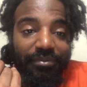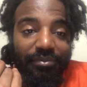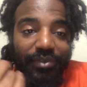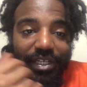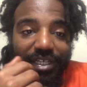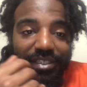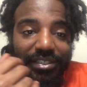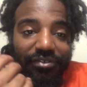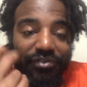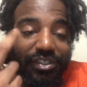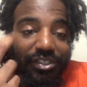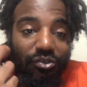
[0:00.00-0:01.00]
because
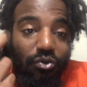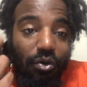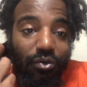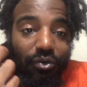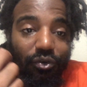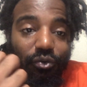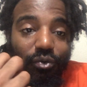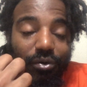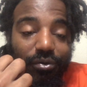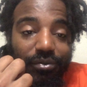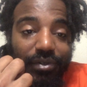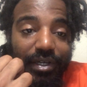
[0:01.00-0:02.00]
of his quote
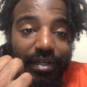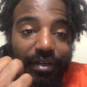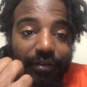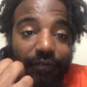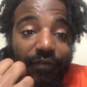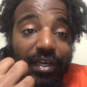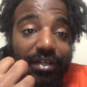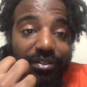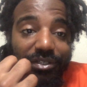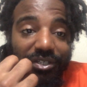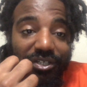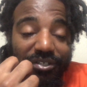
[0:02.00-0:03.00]
unquote
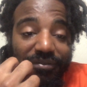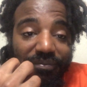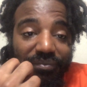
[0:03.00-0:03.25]
failure.